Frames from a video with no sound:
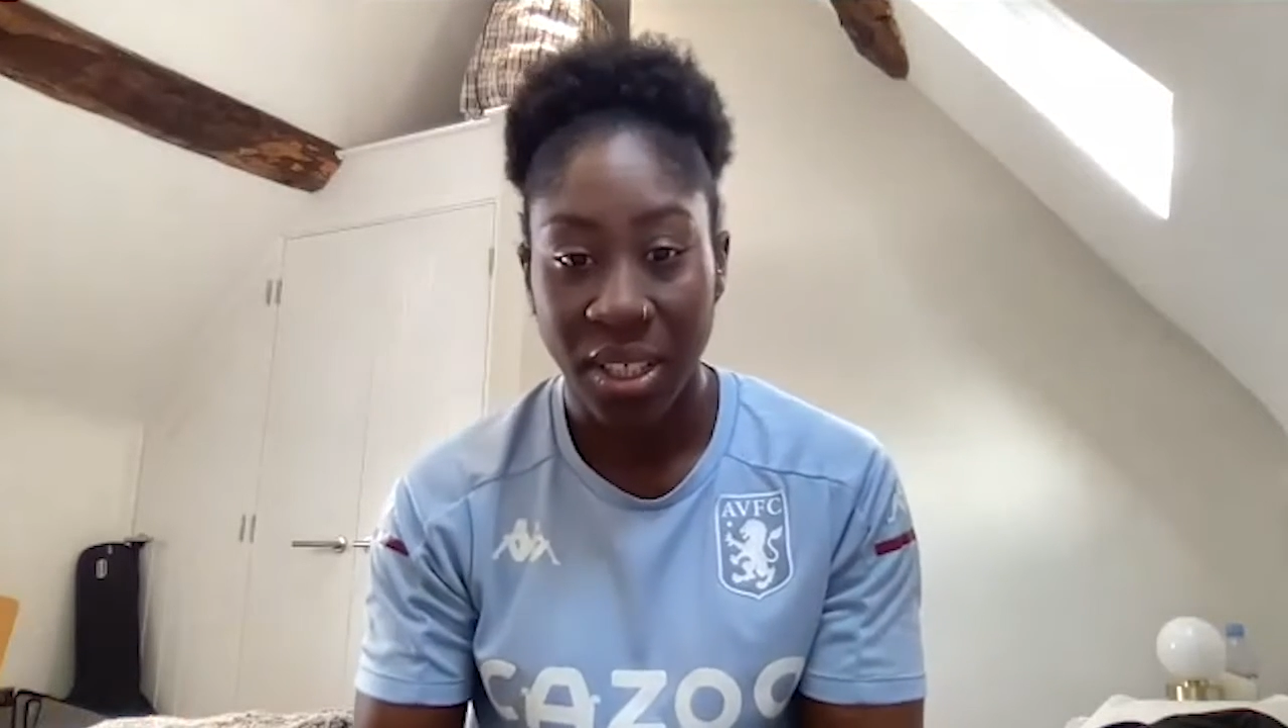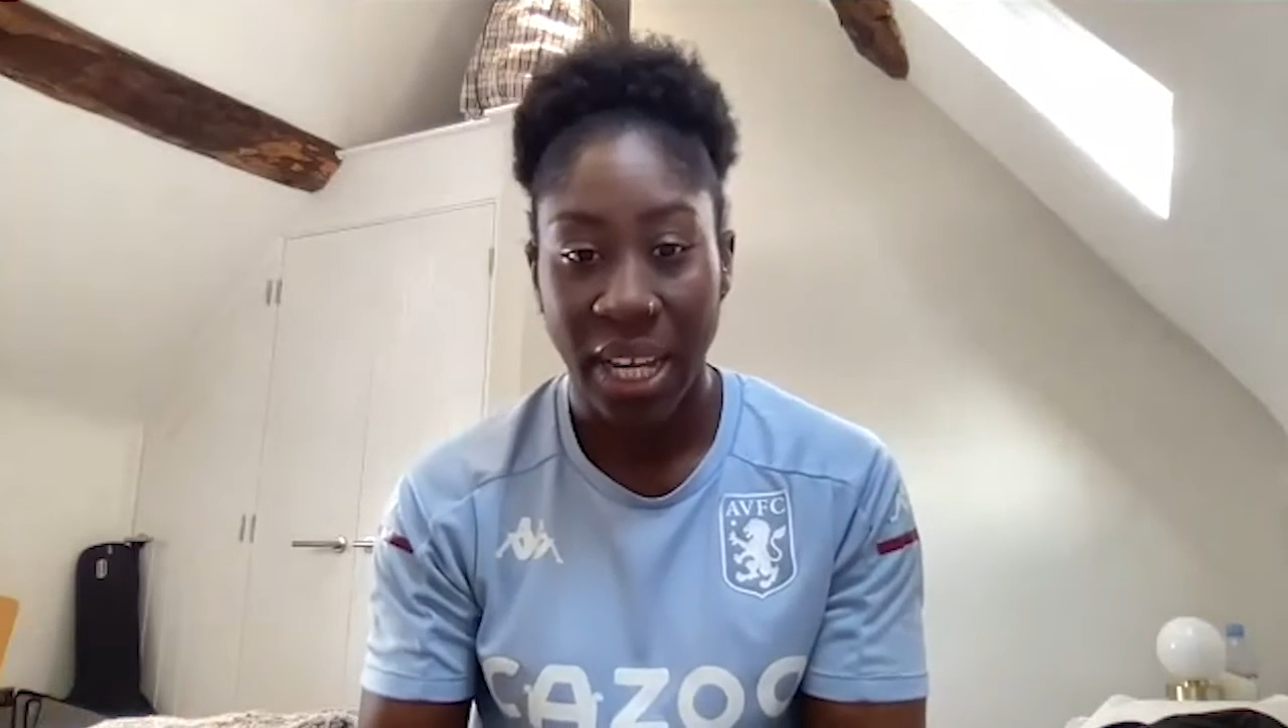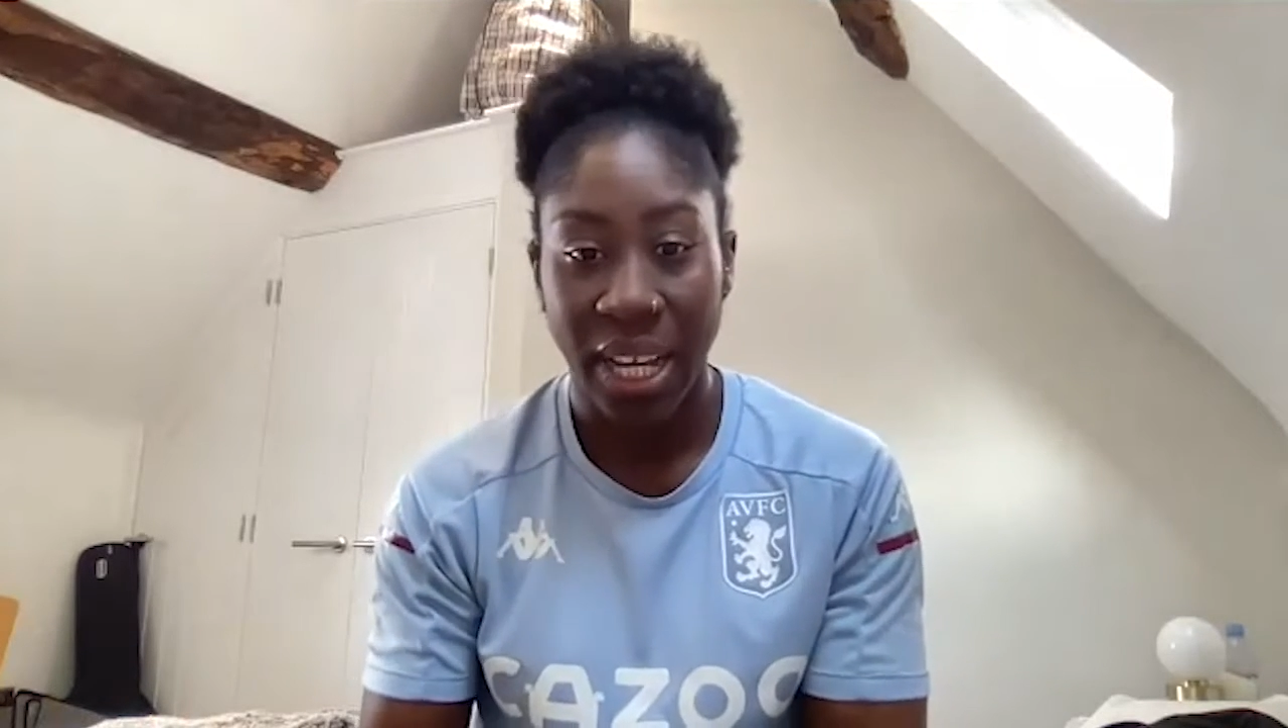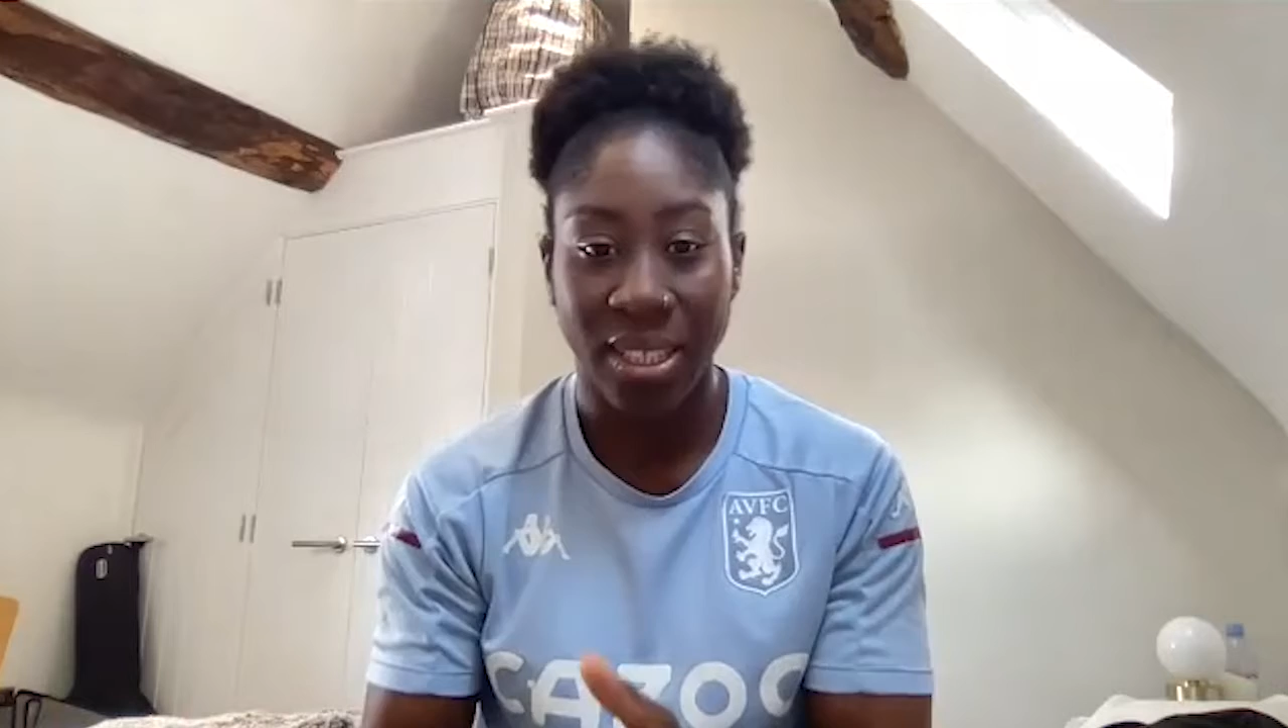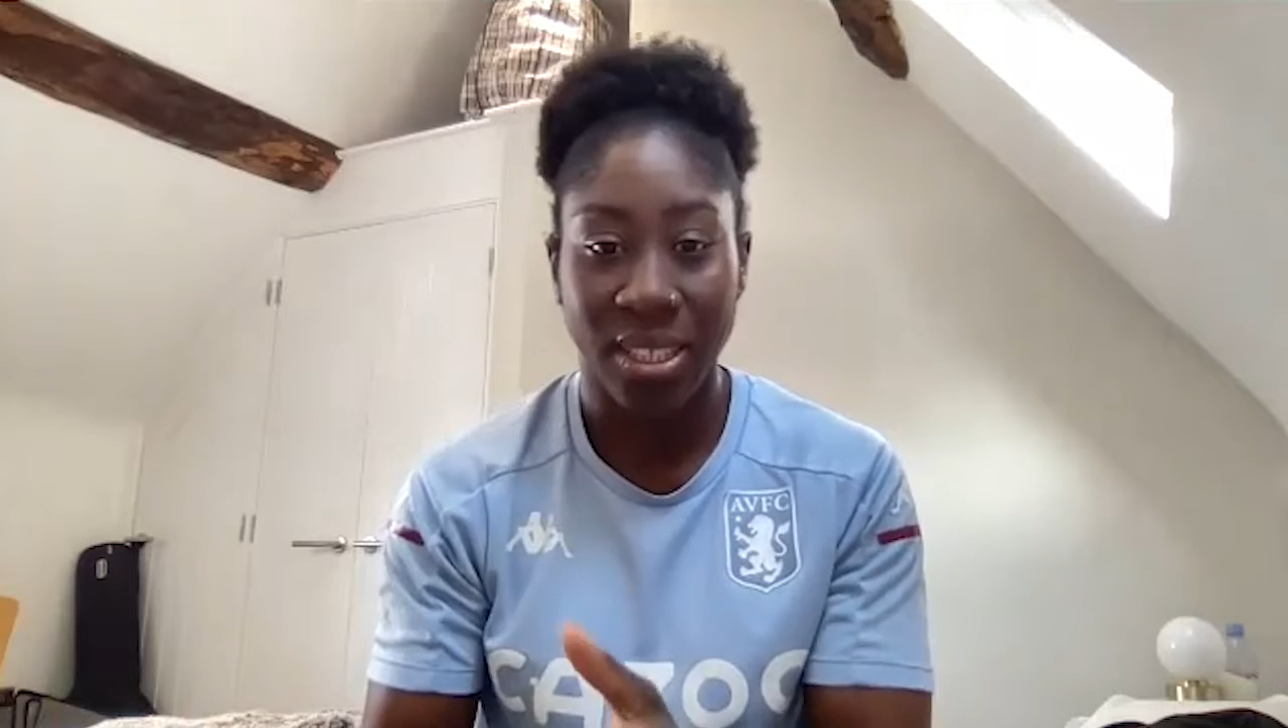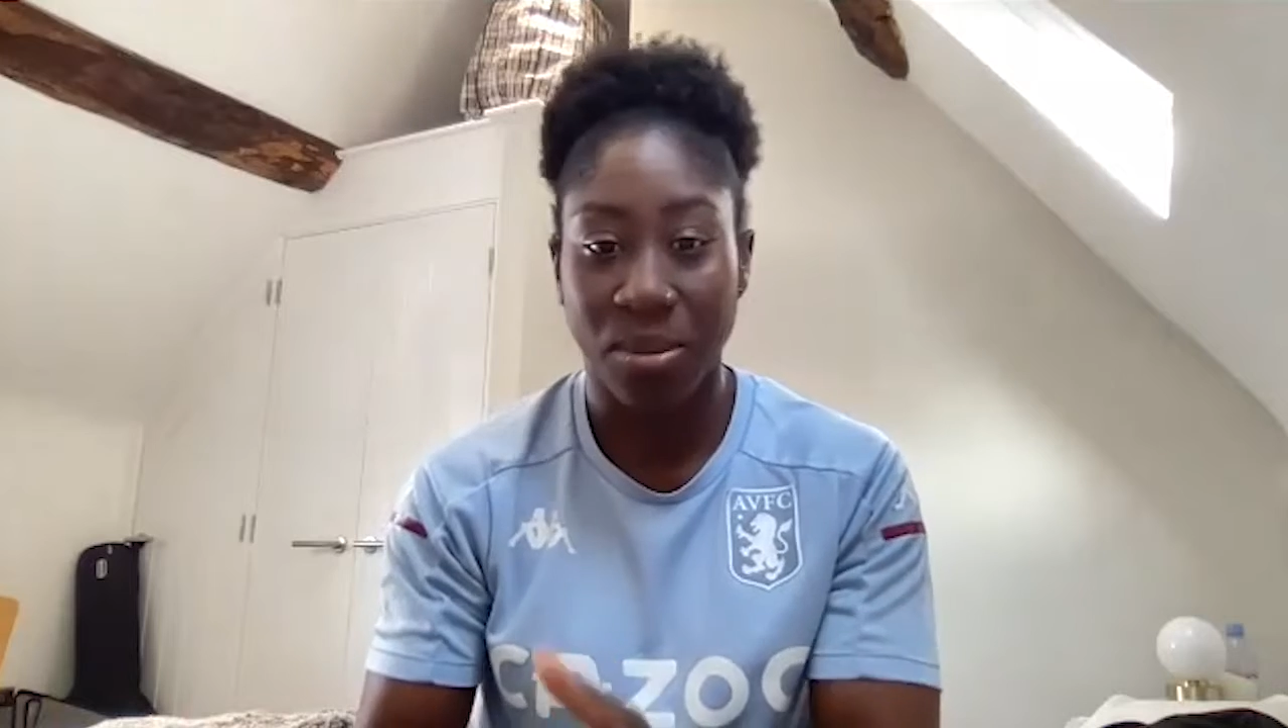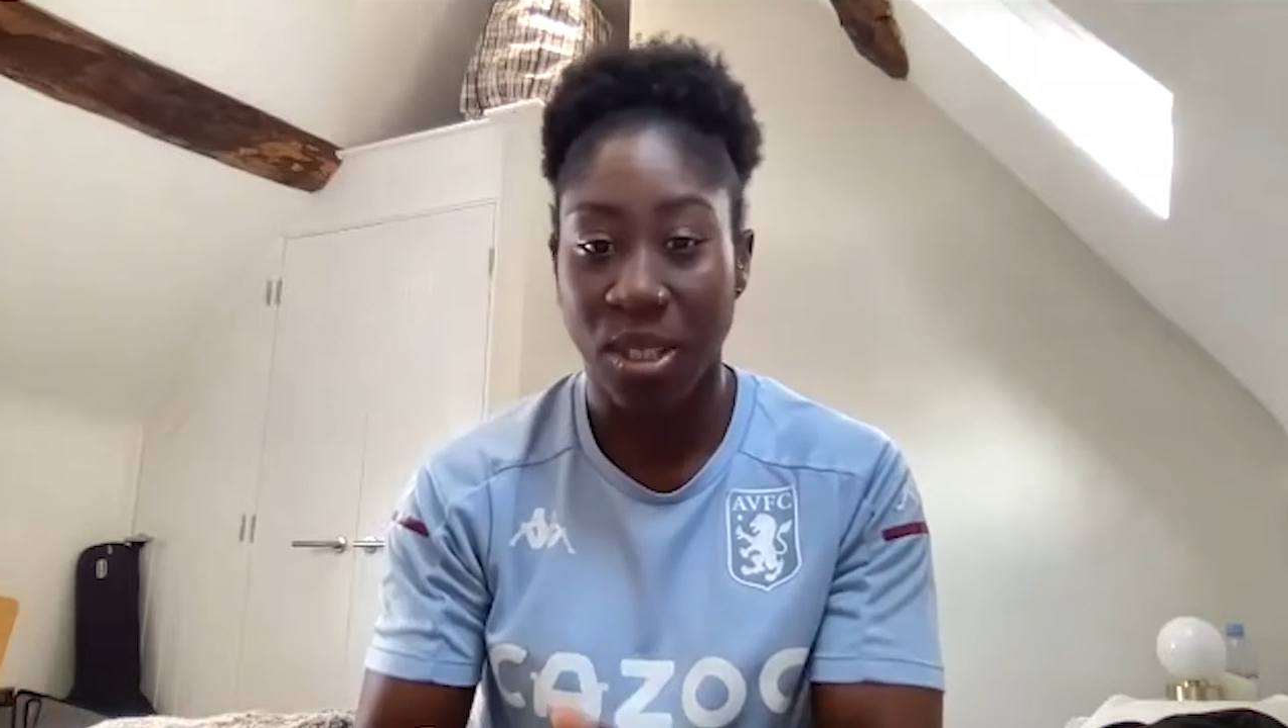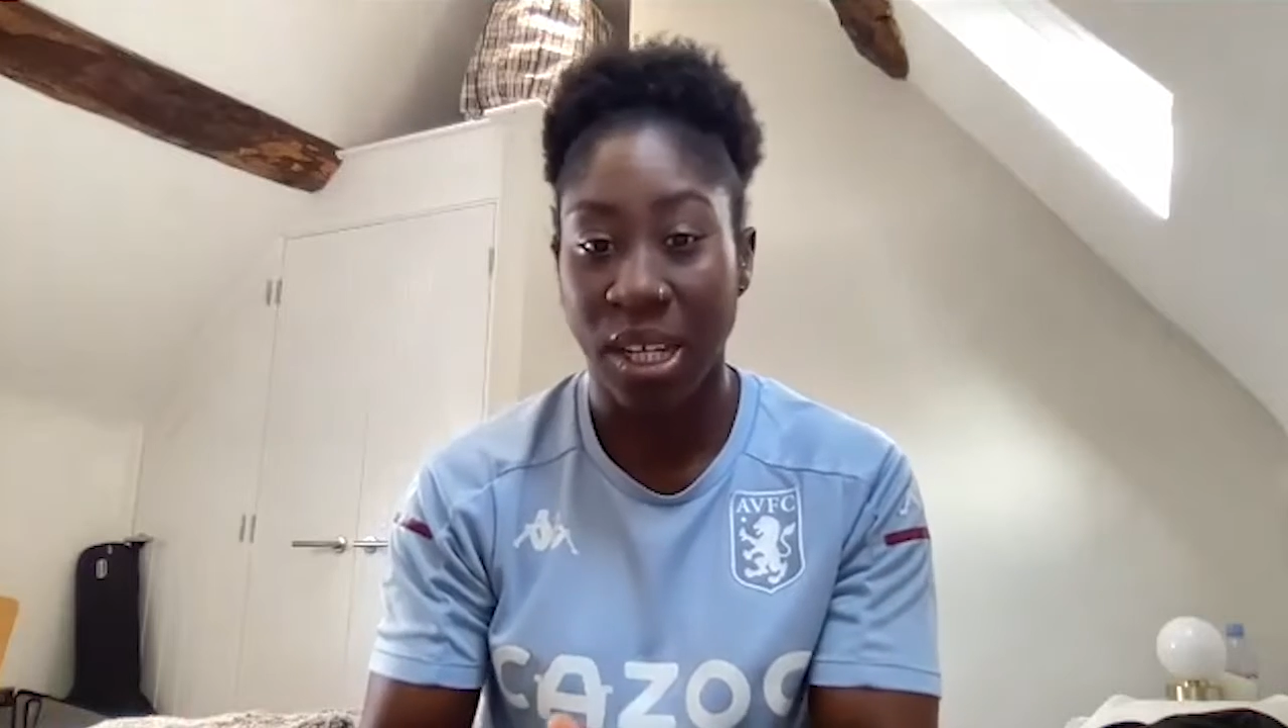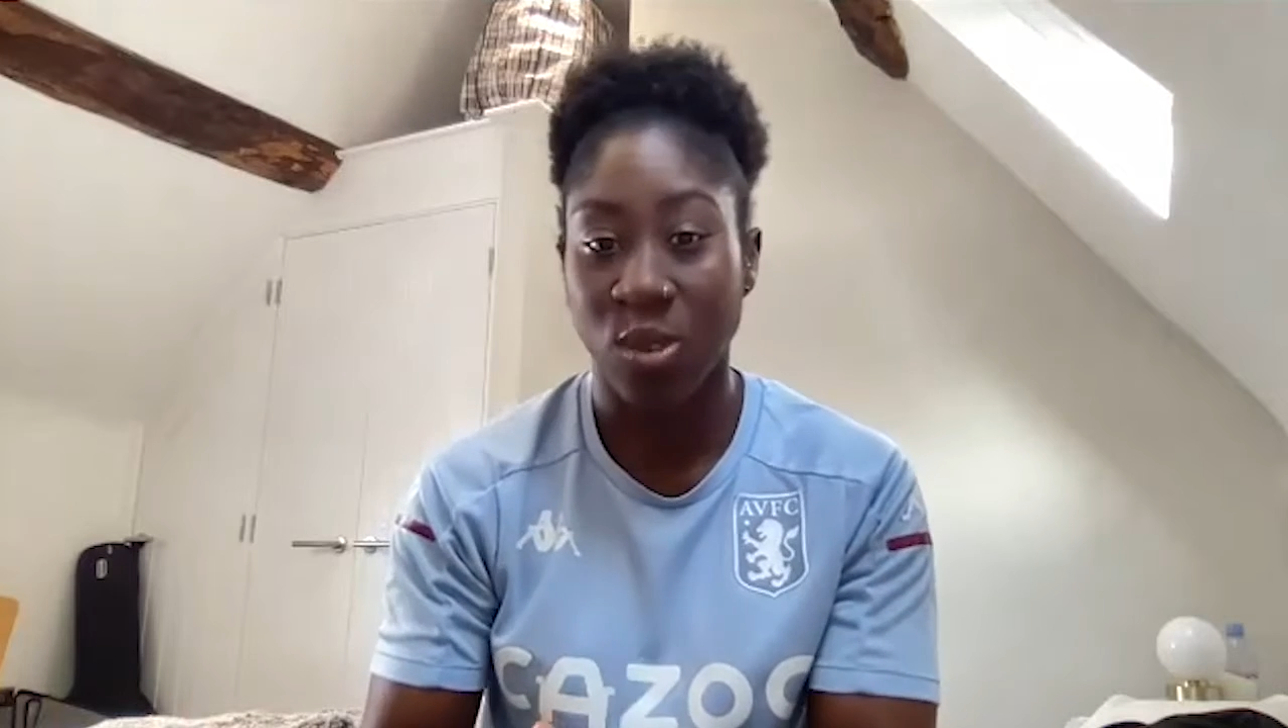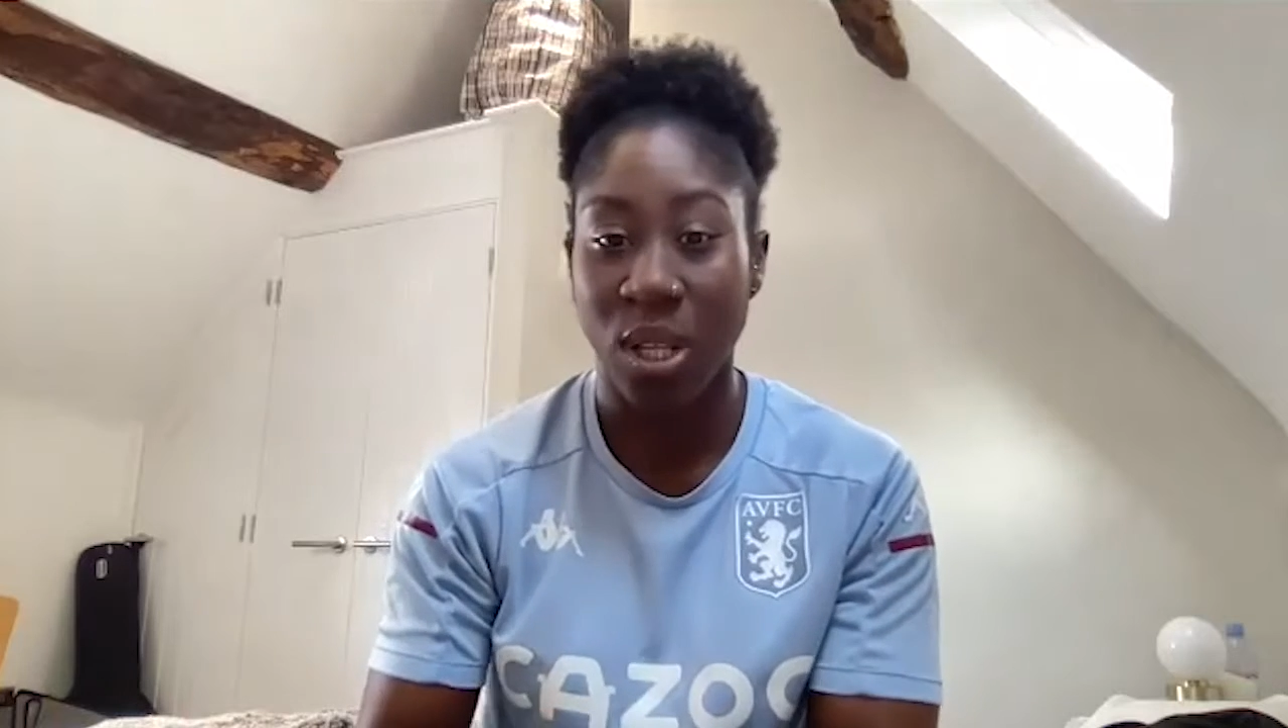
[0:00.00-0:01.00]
And sometimes